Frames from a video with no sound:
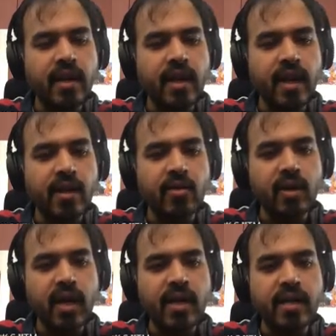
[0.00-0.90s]
Again,
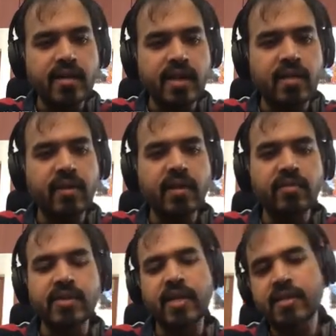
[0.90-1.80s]
totality is an effect
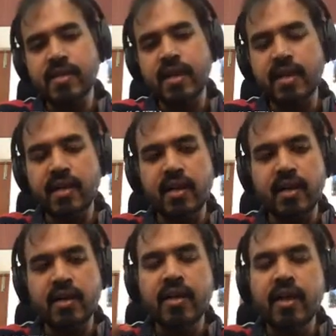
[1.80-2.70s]
which says that